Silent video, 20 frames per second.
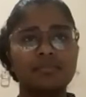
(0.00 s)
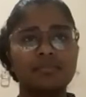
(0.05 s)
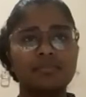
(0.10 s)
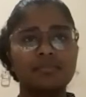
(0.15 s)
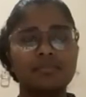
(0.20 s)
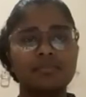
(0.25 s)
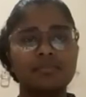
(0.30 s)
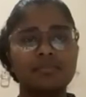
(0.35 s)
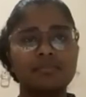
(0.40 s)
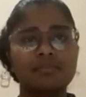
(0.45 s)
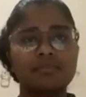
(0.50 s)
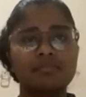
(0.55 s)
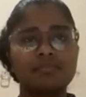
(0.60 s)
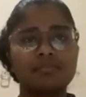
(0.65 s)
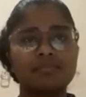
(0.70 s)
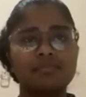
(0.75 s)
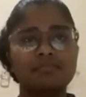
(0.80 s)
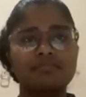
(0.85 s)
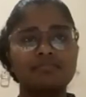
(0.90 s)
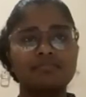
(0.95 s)

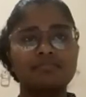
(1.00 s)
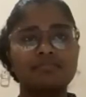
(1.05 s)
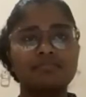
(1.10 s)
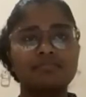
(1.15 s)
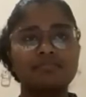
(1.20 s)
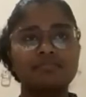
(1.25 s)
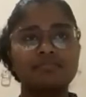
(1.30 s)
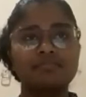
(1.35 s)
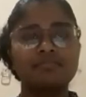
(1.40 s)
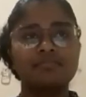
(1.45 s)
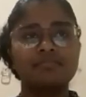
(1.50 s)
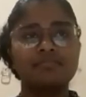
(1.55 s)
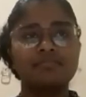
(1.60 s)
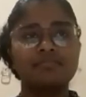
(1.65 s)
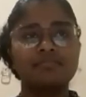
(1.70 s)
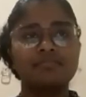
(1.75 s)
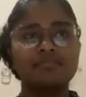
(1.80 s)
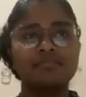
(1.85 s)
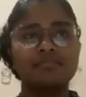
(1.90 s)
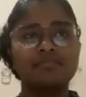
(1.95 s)

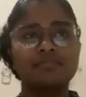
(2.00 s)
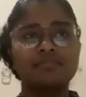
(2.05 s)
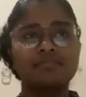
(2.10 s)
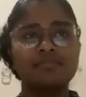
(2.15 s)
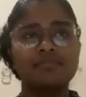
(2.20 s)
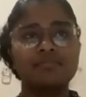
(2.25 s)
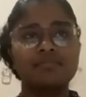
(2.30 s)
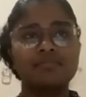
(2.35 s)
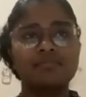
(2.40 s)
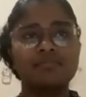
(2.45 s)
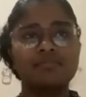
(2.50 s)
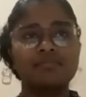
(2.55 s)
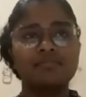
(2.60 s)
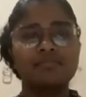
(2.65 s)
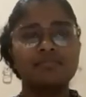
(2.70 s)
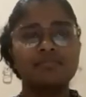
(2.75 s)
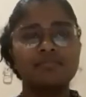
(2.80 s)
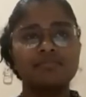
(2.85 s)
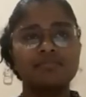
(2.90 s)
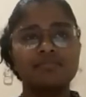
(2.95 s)

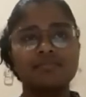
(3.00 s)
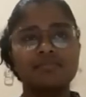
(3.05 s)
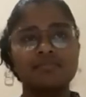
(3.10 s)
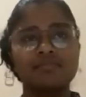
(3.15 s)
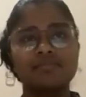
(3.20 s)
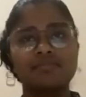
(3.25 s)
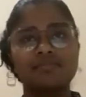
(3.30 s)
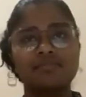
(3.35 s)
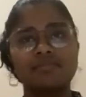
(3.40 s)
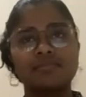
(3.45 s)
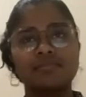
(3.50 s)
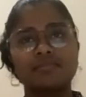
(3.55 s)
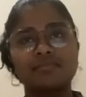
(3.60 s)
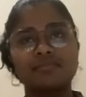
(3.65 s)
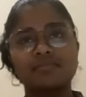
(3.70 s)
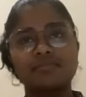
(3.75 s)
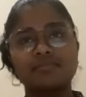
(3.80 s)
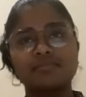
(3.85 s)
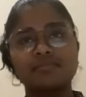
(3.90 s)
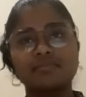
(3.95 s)

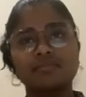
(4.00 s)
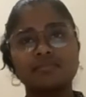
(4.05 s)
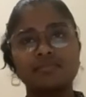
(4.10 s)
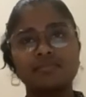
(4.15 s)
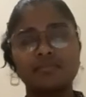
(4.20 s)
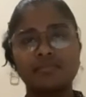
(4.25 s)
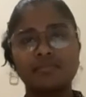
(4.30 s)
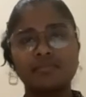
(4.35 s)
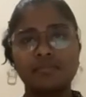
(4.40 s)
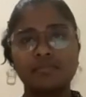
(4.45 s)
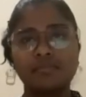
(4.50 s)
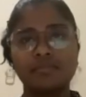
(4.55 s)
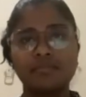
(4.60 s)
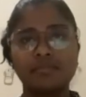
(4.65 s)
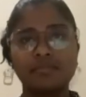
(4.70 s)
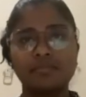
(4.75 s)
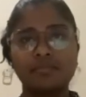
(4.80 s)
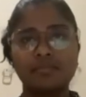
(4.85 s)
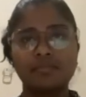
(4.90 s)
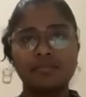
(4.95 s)

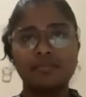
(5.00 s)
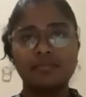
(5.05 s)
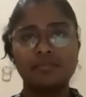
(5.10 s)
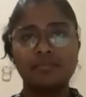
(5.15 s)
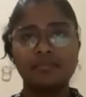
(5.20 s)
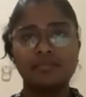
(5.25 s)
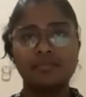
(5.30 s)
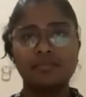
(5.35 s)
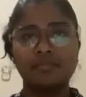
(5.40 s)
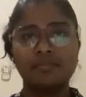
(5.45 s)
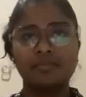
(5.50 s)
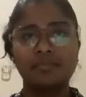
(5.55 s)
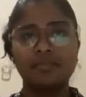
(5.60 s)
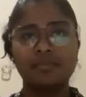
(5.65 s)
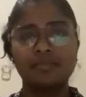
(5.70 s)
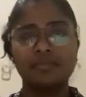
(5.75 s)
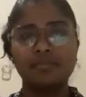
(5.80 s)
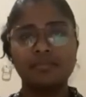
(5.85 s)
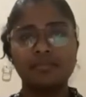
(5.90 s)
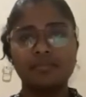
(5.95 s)

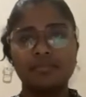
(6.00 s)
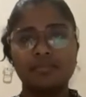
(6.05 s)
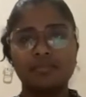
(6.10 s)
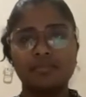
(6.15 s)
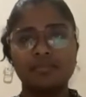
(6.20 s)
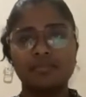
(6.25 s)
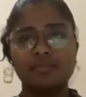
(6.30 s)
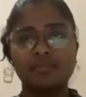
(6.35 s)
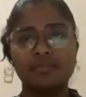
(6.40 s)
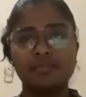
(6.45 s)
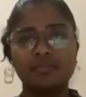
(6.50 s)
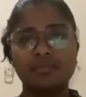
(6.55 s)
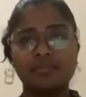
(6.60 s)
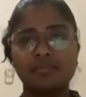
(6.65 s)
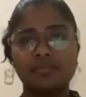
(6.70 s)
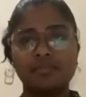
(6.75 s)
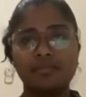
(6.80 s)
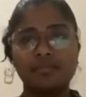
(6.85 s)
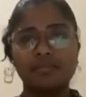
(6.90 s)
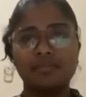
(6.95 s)

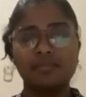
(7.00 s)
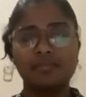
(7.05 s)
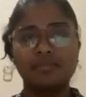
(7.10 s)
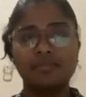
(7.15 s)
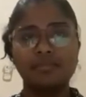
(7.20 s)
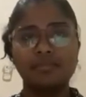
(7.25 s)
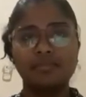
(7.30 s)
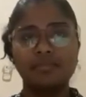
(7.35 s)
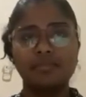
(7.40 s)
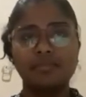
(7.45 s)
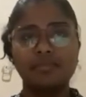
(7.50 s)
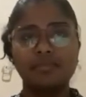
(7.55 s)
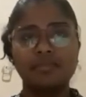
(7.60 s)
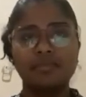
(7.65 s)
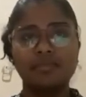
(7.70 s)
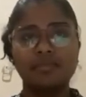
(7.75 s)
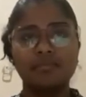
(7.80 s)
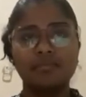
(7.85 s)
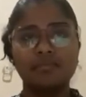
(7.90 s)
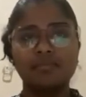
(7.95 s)
The person shown says nothing.